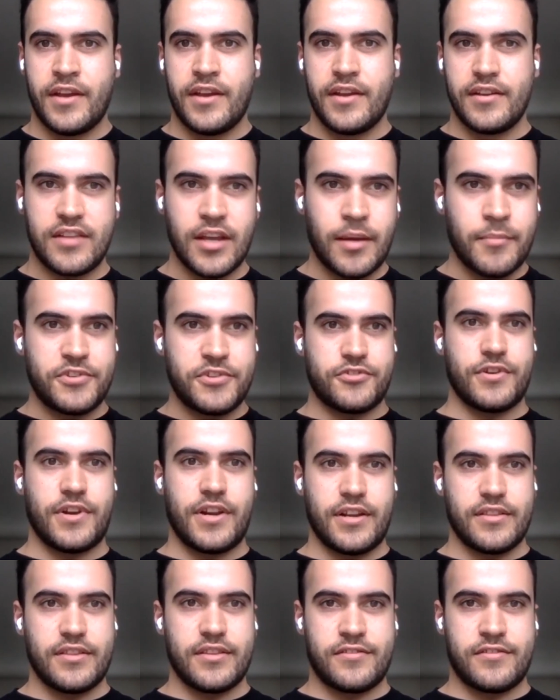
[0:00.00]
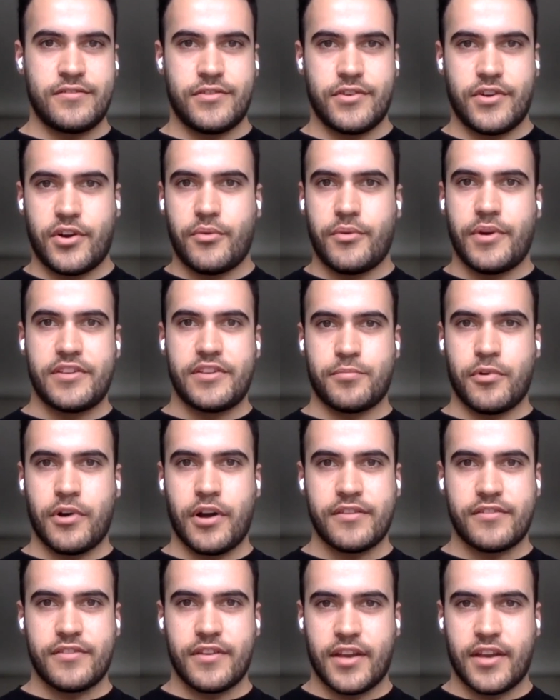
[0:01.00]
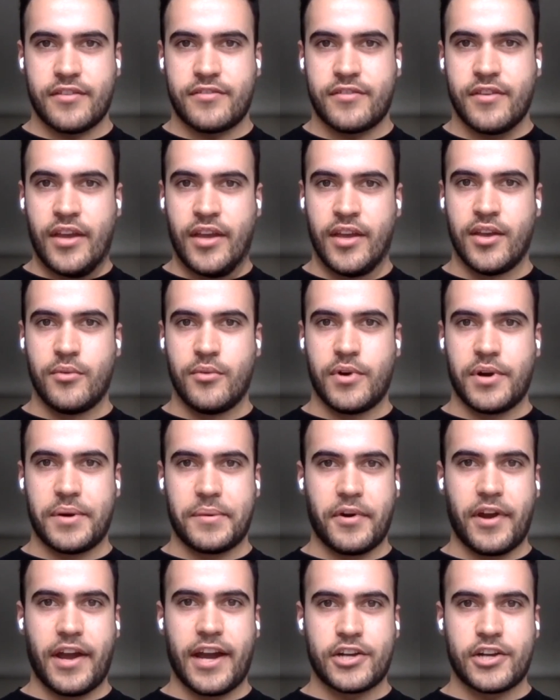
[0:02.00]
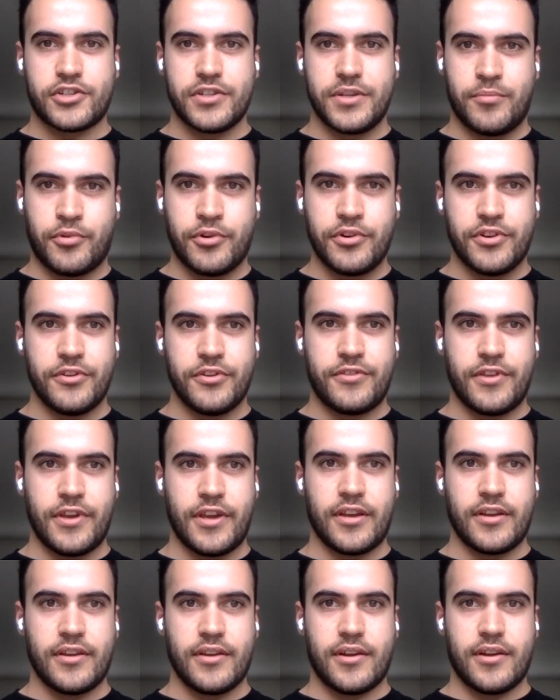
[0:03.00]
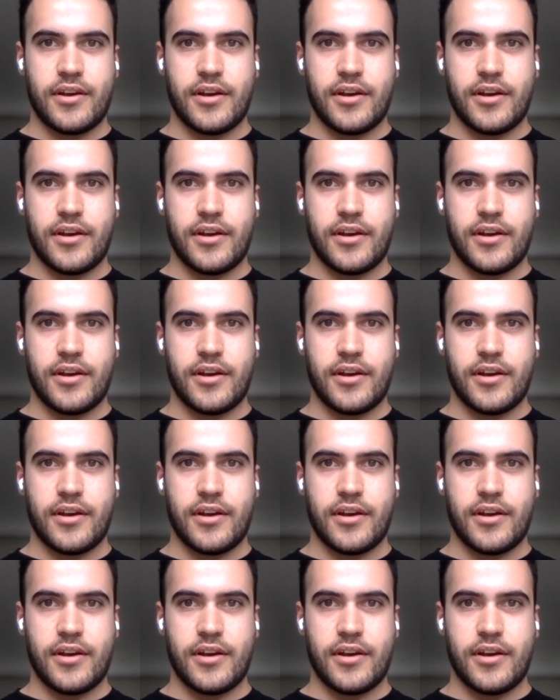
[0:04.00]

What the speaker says: demonstrating this zero waste process where we're actually producing